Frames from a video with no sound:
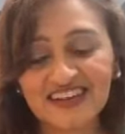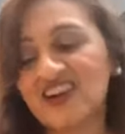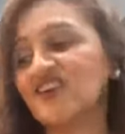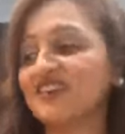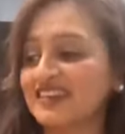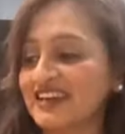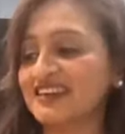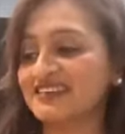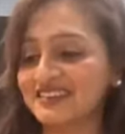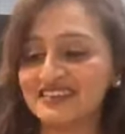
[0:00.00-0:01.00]
Oh, yeah.
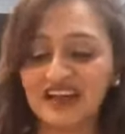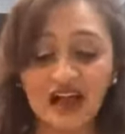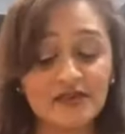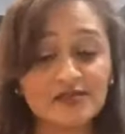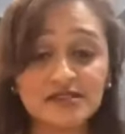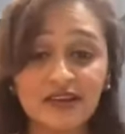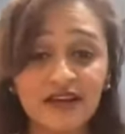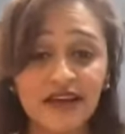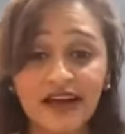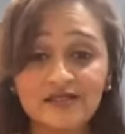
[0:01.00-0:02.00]

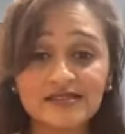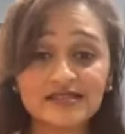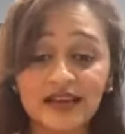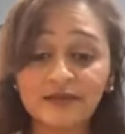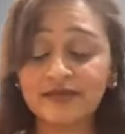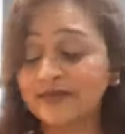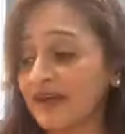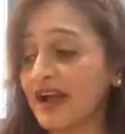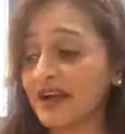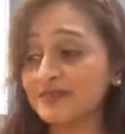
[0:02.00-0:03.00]

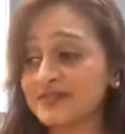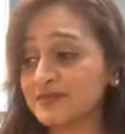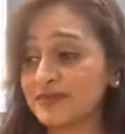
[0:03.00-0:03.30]
I was